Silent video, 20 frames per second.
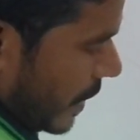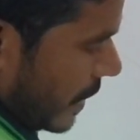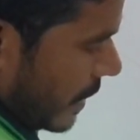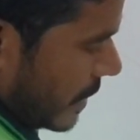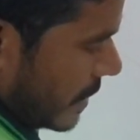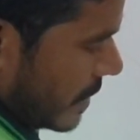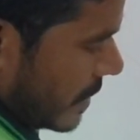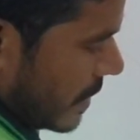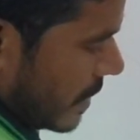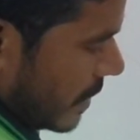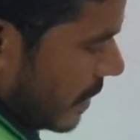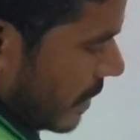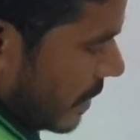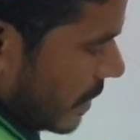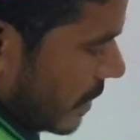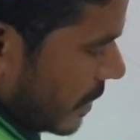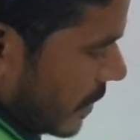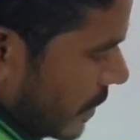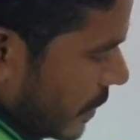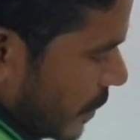it is the,
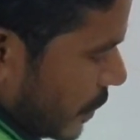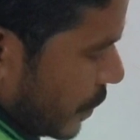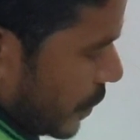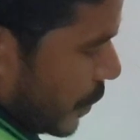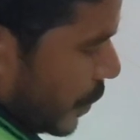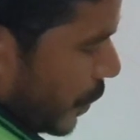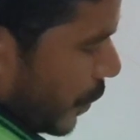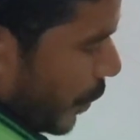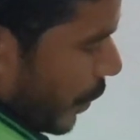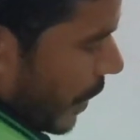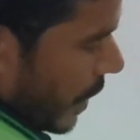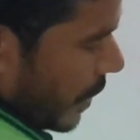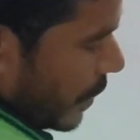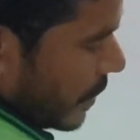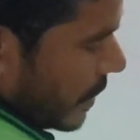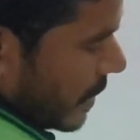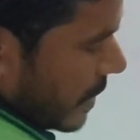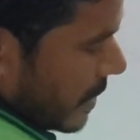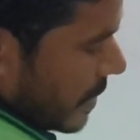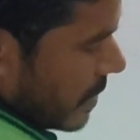so whatever
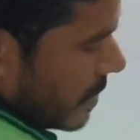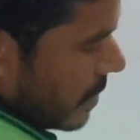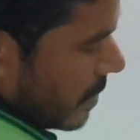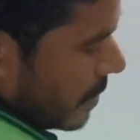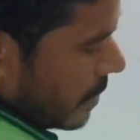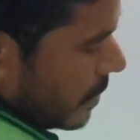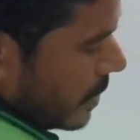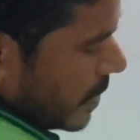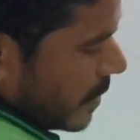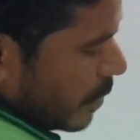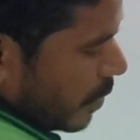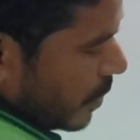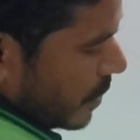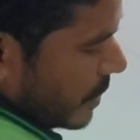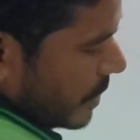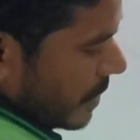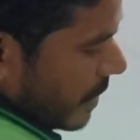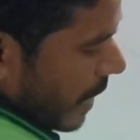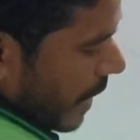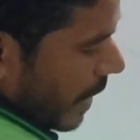this this
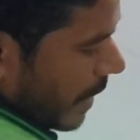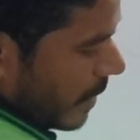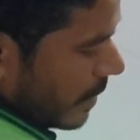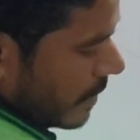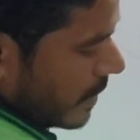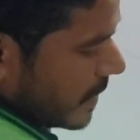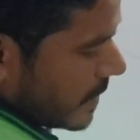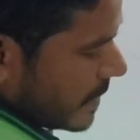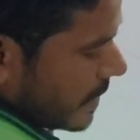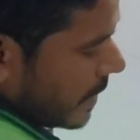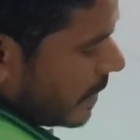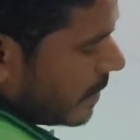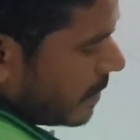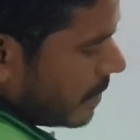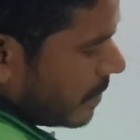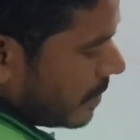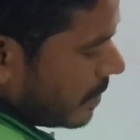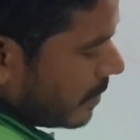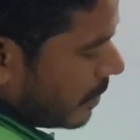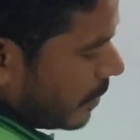portion at this side,
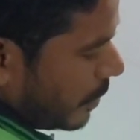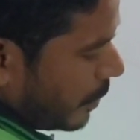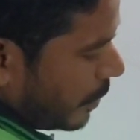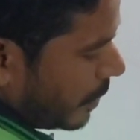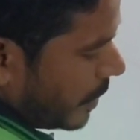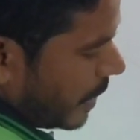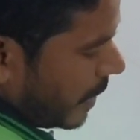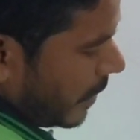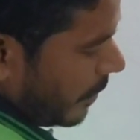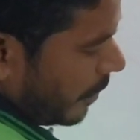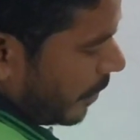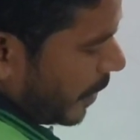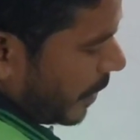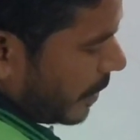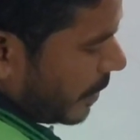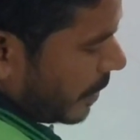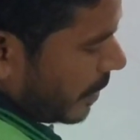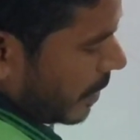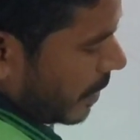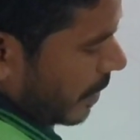okay,
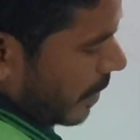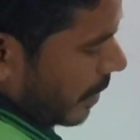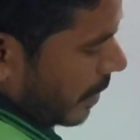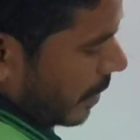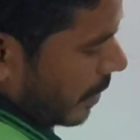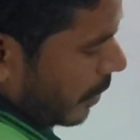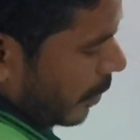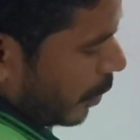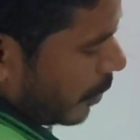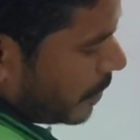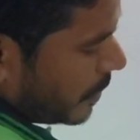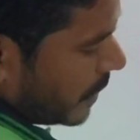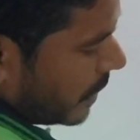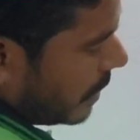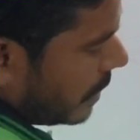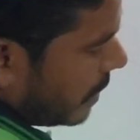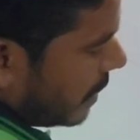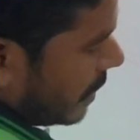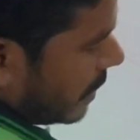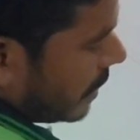of
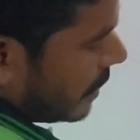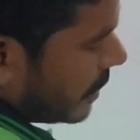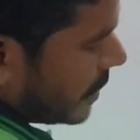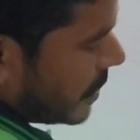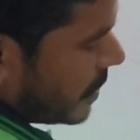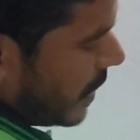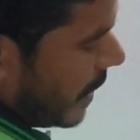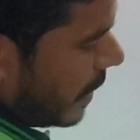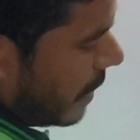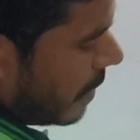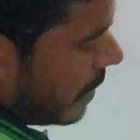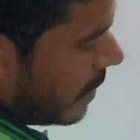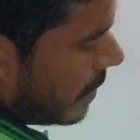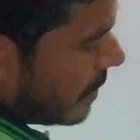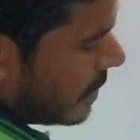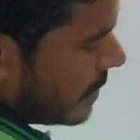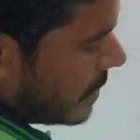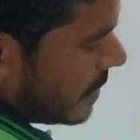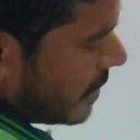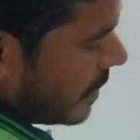the strike line is